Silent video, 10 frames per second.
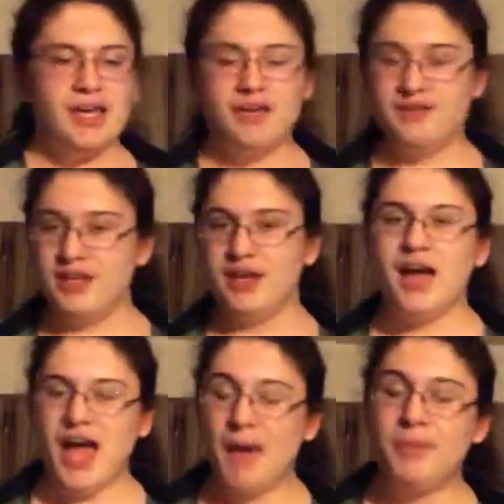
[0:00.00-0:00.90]
It
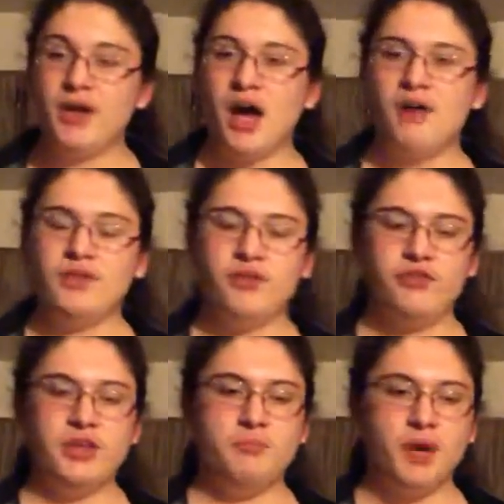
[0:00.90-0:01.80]
didn't happen,
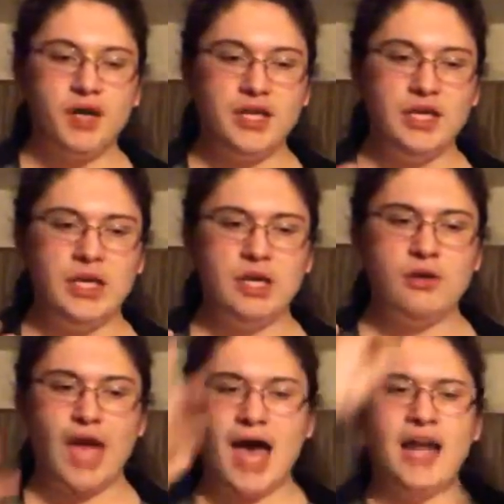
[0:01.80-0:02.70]
obviously, but he
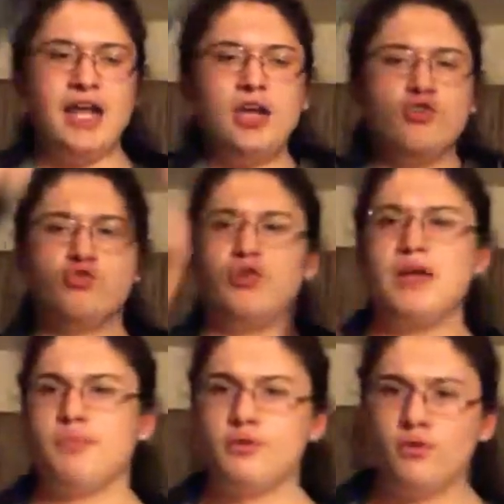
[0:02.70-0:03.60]
had a
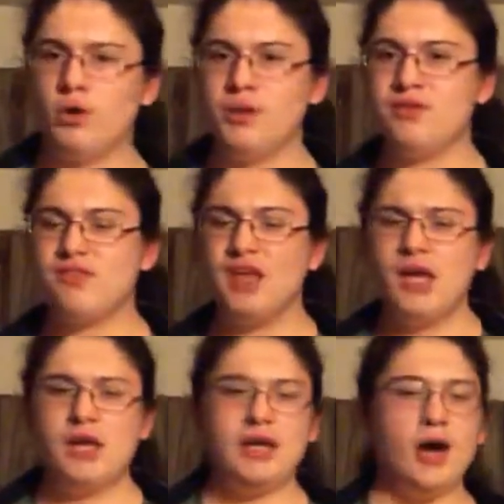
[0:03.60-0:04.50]
great performance.
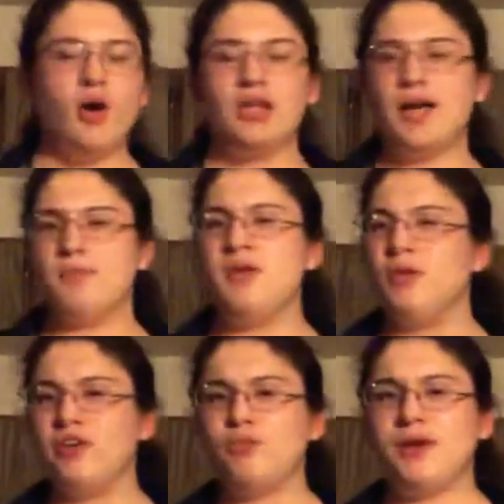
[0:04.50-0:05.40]
Now, a lot of
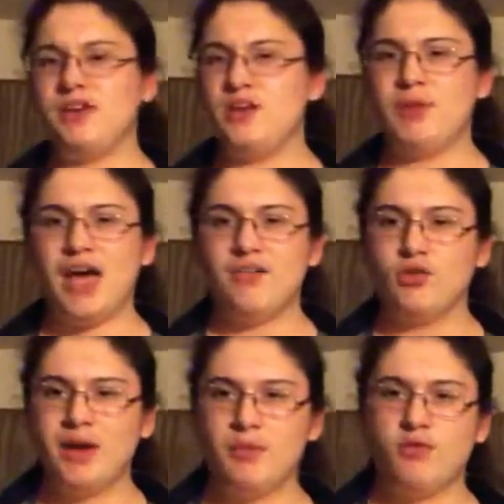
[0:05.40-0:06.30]
people expected him to have a
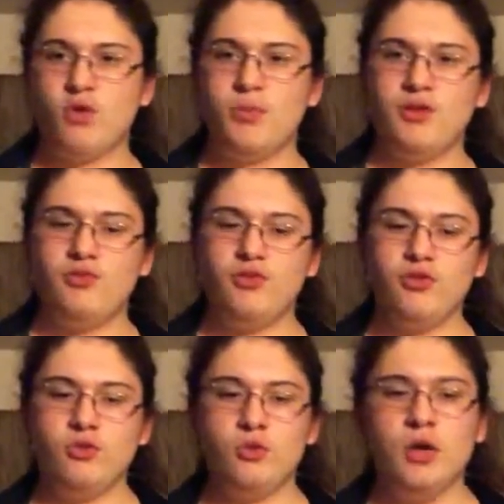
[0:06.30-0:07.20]
great performance
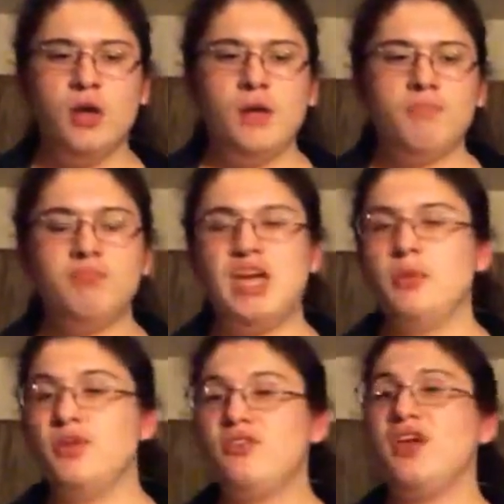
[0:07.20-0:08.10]
to be
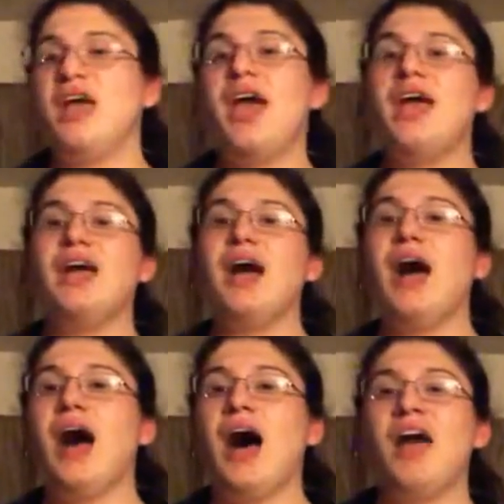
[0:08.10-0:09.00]
able to say, hey,
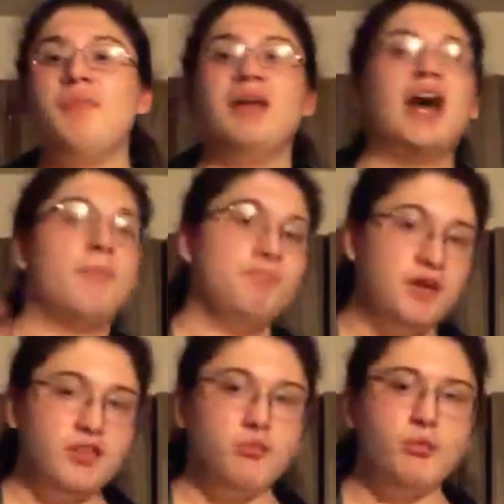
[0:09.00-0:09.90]
I may not
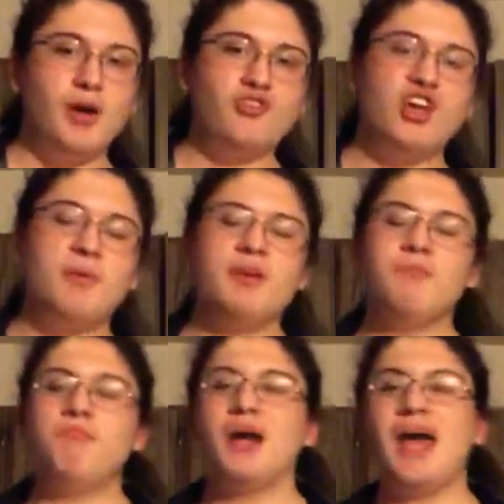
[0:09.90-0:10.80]
be the Blue Belt
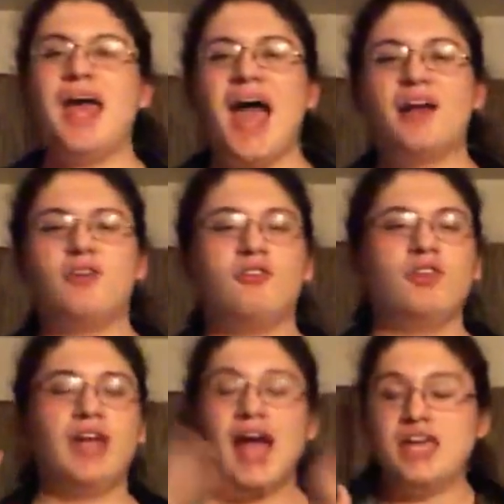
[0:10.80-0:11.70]
champion, but I
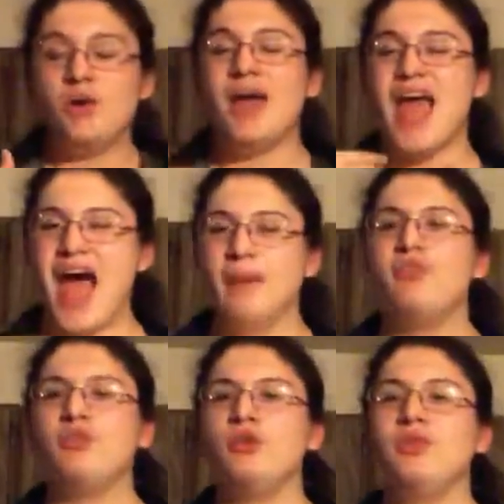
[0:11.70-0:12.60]

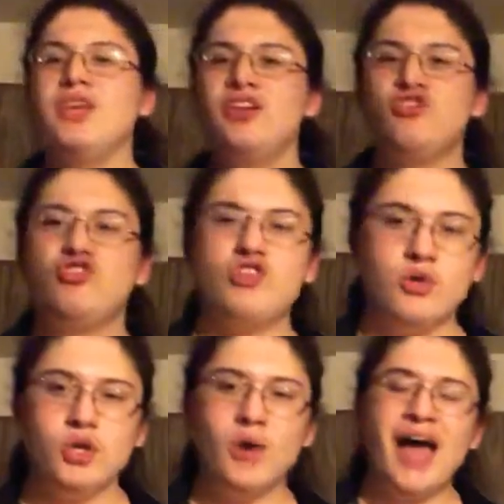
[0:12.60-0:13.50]
absolutely can show
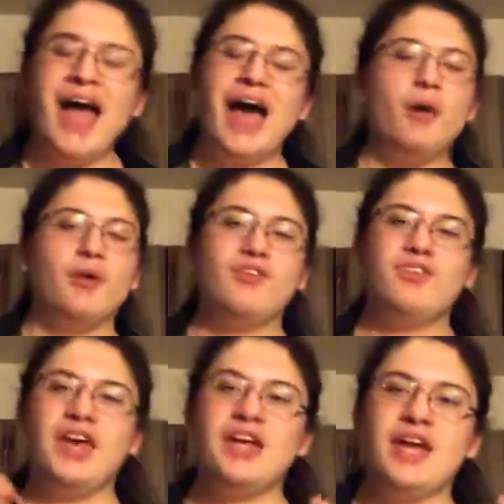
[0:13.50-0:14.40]
you how I
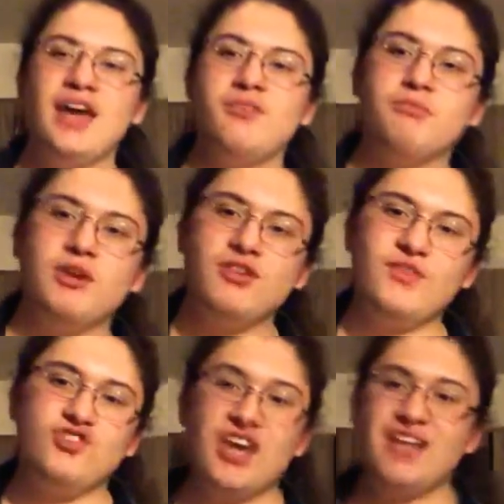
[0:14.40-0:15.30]
stand as much
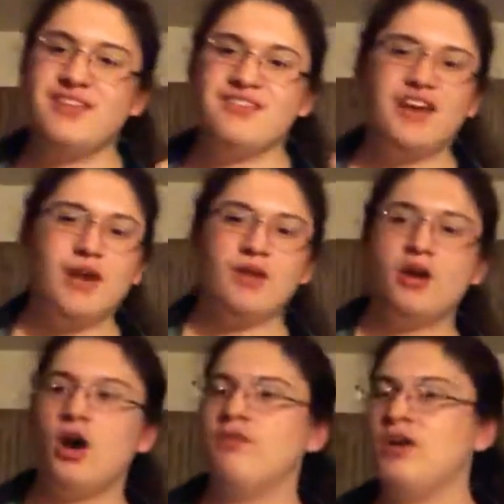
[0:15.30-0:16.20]
of a chance as Tyreek
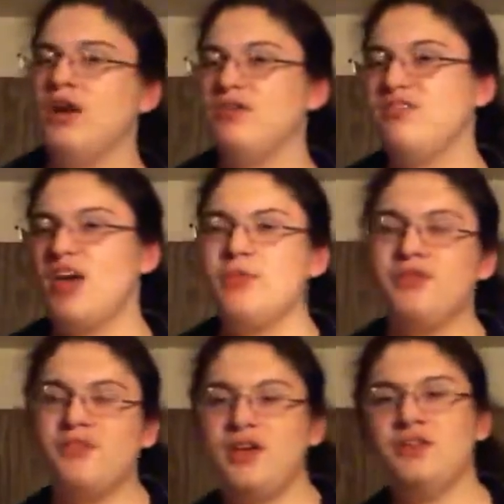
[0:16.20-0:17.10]
Carver and
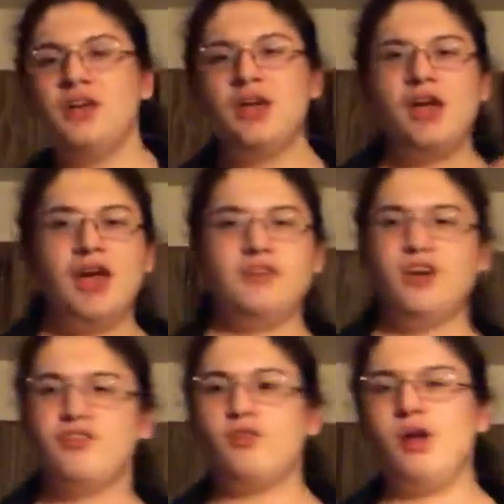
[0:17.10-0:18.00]
Simon Saint and
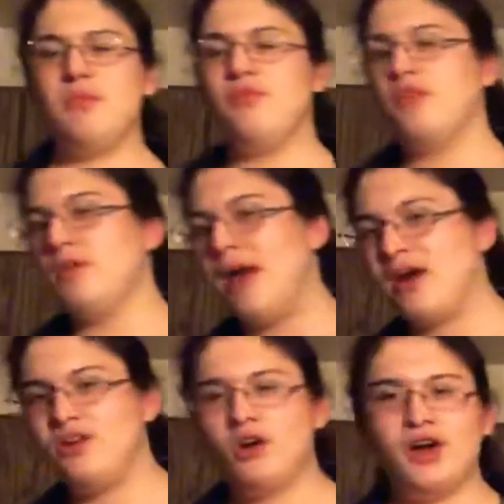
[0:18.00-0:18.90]
Dustin Raymond, Philip
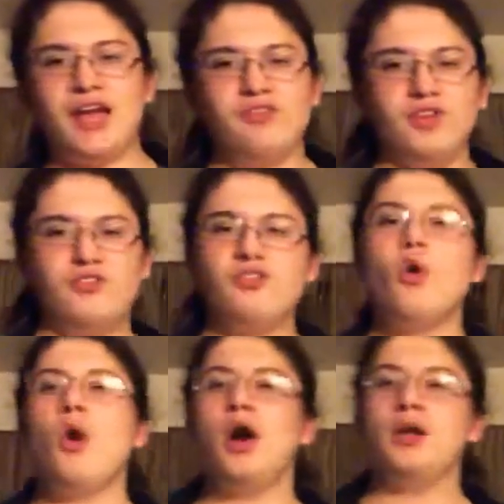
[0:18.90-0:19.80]
Akron, Hernastley,
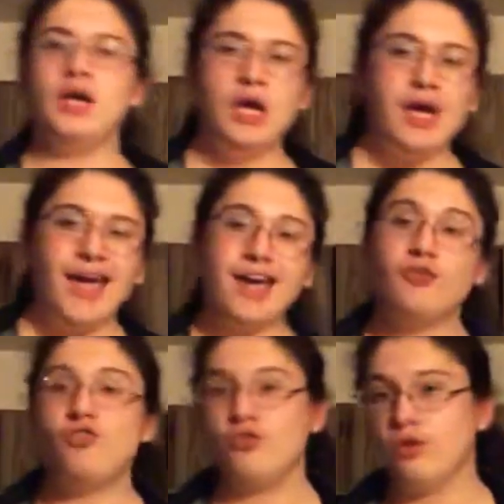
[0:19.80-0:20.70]
so on
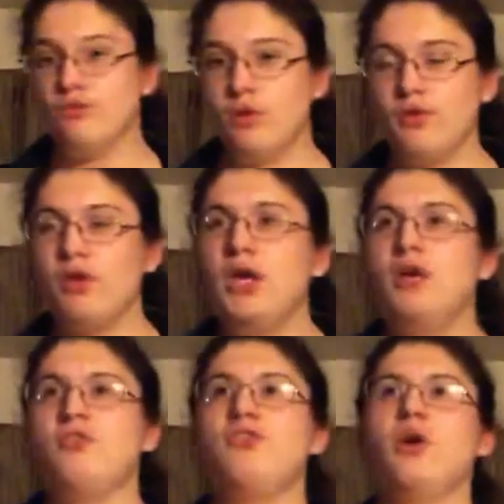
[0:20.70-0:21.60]
and so forth.
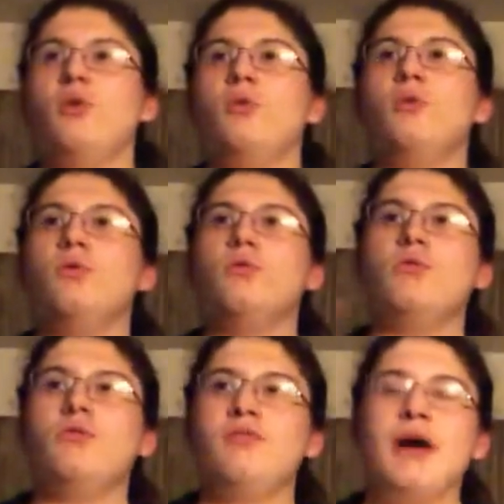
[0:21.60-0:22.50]
So
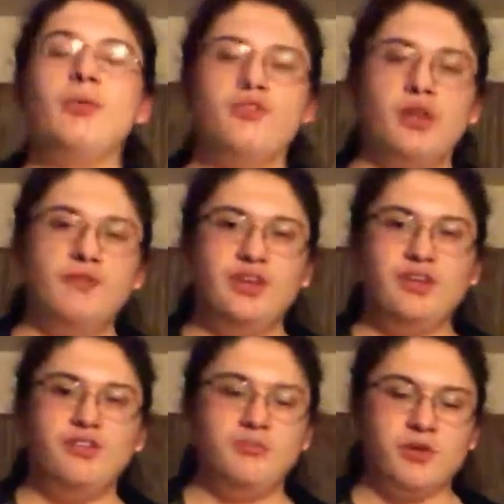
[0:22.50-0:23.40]
that was lovely
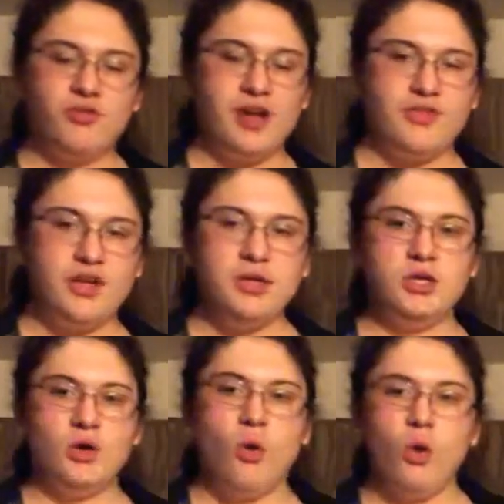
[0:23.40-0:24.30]
to see Mr.
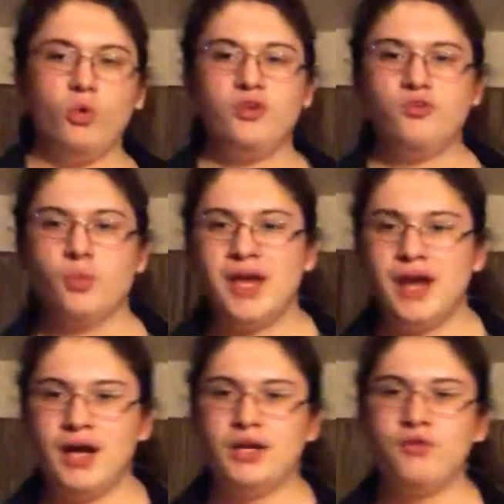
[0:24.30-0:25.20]
Anthony, hold his weight
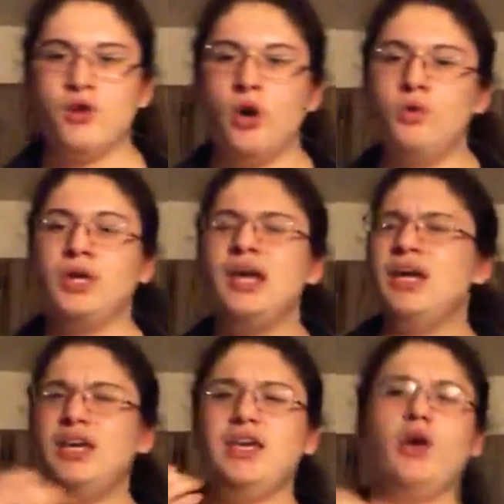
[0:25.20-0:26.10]
on his own.
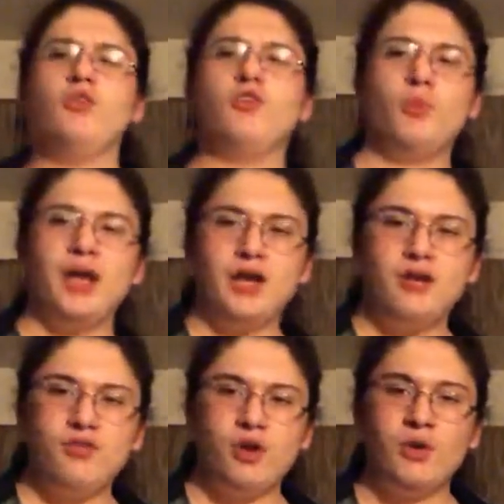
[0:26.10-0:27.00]
He held his weight on
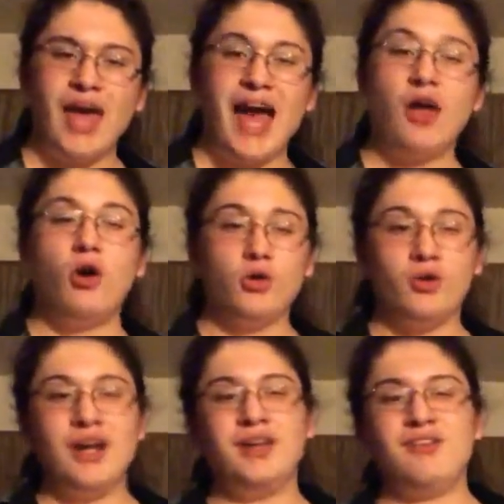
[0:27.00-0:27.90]
his own at Call to
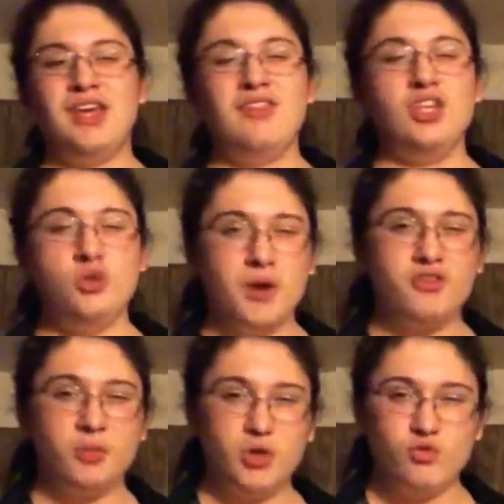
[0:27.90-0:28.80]
Greatness in the
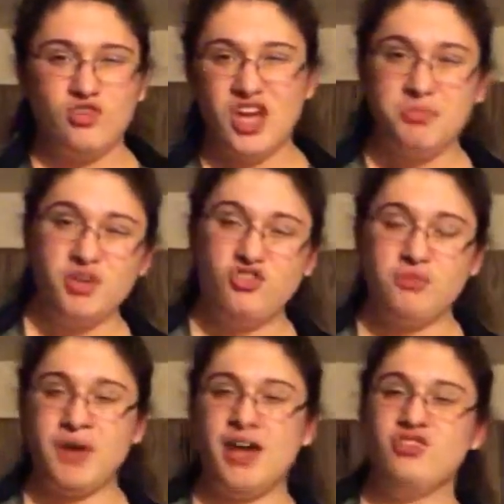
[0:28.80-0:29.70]
USW Championship
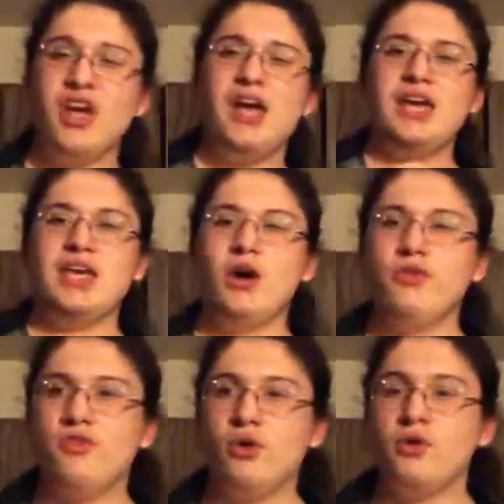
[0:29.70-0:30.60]
match. He
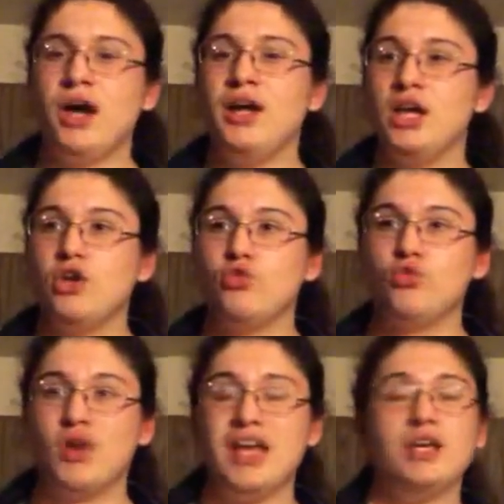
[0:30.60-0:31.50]
held his own on a
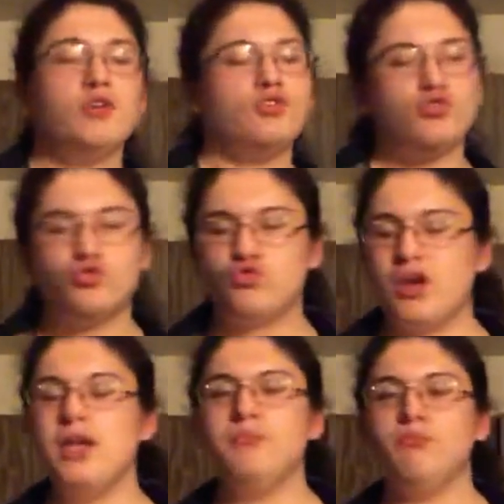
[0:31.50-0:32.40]
great
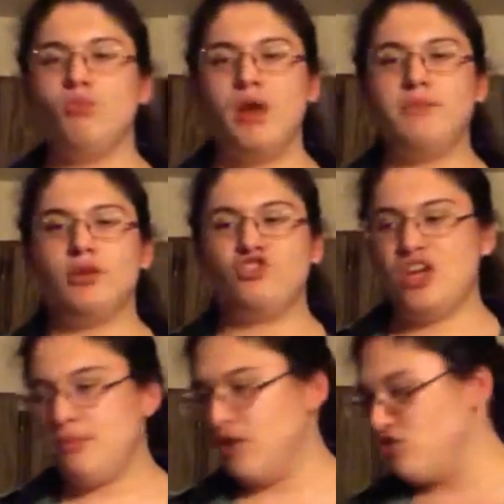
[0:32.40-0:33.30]
Red Belt
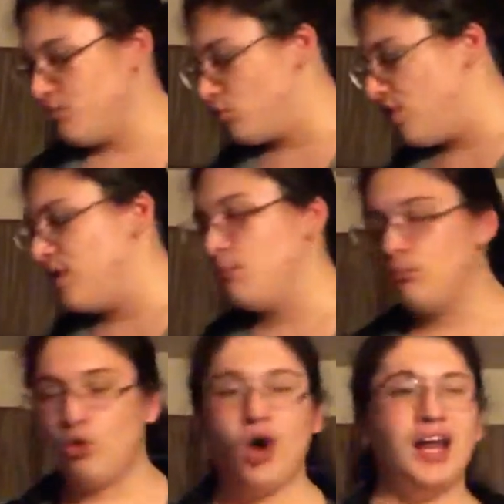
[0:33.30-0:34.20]
Championship run that
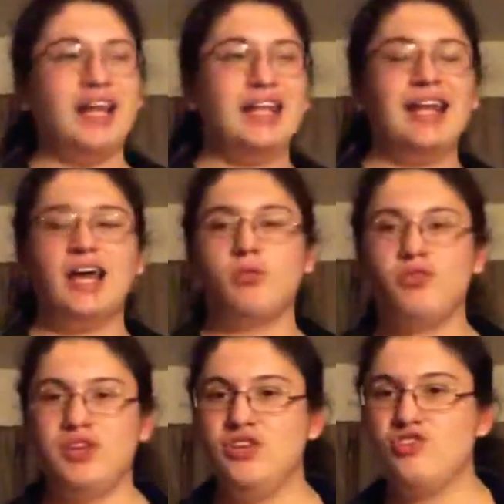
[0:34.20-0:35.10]
brought a lot of
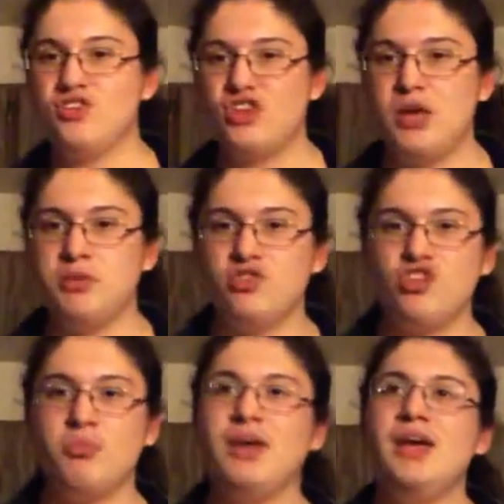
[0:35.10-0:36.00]
prestige to the
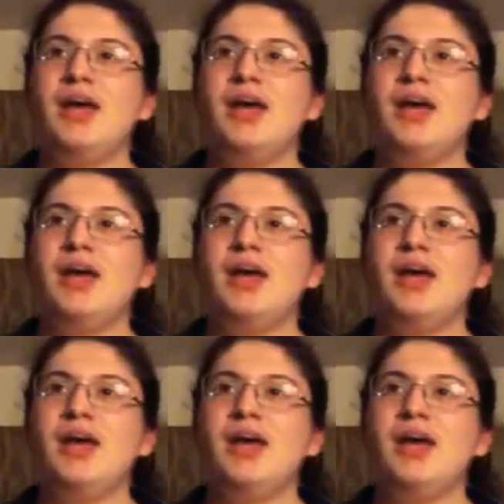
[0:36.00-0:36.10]
championship.